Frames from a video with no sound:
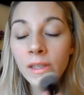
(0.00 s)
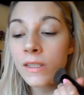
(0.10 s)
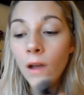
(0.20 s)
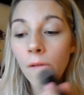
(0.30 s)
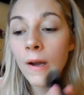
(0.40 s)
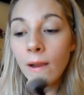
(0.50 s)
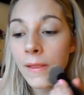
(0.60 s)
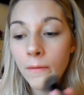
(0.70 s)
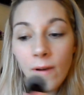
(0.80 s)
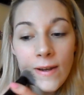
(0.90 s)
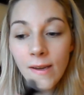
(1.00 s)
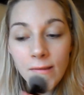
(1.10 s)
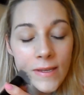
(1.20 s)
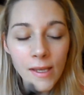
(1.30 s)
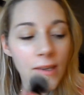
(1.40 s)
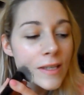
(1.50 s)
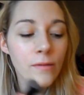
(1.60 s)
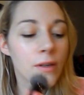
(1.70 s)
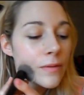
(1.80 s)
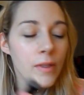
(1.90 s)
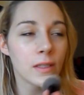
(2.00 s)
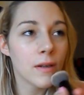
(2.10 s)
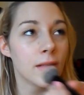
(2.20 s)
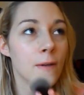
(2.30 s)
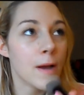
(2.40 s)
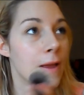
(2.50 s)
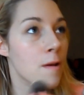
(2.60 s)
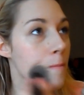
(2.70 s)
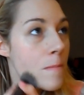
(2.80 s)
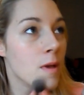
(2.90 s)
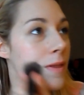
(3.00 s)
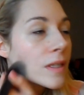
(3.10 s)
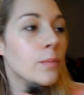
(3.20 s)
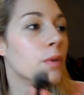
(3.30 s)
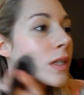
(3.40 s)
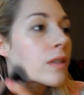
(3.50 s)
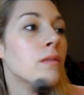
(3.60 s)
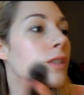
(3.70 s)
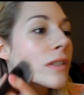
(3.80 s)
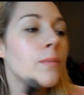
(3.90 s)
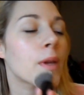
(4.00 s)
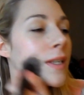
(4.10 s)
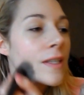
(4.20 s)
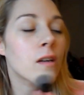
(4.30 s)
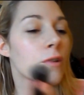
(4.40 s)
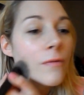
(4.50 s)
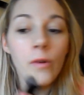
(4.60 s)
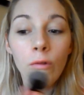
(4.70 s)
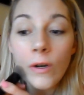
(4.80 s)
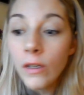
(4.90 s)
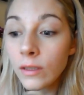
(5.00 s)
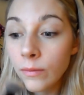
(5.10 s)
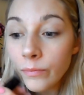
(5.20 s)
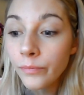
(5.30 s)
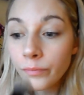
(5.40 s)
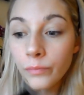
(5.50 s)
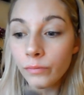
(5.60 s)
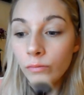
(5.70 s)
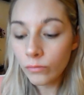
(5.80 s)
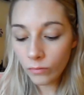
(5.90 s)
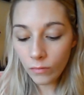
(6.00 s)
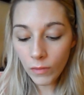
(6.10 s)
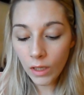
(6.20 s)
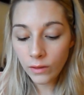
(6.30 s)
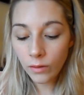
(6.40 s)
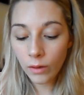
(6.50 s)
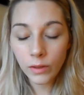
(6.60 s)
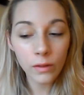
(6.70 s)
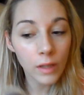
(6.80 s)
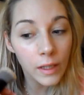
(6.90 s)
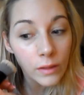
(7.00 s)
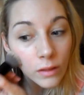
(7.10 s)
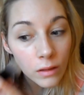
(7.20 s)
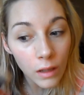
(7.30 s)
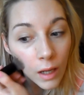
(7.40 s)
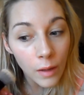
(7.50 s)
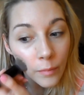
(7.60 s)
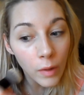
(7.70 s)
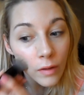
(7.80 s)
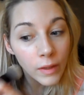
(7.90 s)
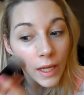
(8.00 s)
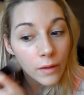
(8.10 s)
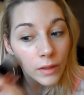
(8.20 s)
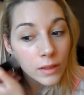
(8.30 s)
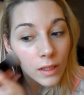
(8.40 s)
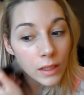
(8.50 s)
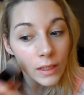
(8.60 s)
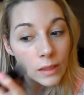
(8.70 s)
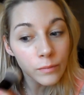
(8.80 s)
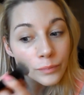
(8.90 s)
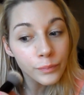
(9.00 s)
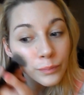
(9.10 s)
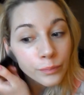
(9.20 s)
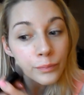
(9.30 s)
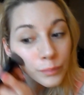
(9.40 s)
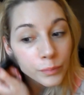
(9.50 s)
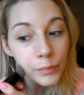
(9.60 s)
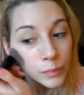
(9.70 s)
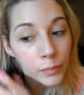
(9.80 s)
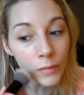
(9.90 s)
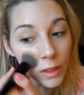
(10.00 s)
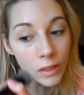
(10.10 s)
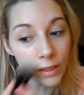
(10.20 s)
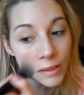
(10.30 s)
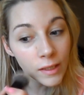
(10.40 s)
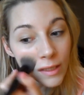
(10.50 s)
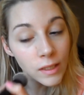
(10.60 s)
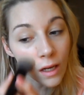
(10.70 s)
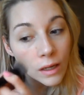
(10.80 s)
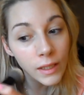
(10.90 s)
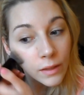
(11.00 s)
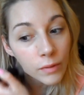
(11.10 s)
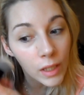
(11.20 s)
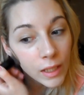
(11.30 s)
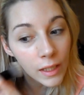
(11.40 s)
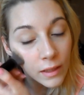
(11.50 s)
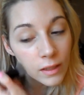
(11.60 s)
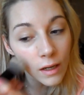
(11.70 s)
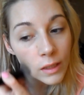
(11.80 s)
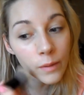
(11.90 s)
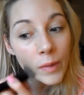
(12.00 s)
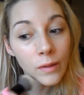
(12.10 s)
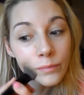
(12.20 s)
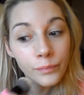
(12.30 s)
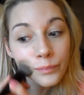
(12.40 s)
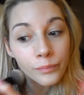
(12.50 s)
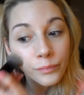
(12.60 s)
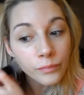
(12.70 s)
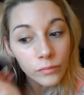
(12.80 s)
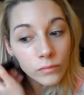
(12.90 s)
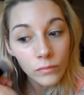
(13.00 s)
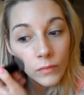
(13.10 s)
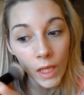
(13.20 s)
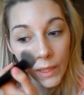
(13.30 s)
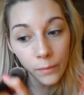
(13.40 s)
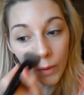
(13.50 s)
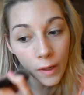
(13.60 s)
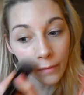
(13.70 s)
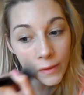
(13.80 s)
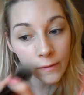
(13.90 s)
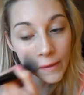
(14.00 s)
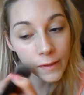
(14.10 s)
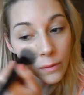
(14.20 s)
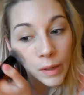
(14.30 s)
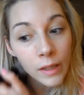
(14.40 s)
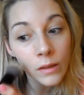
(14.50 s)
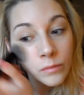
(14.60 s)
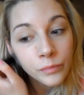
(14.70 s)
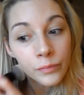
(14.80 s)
the scarring and the redness, it gets rid of it straight away, and this brush just makes it look flawless. So I'll do that on the areas that need it. You just need a tiny amount and it will cover straight away.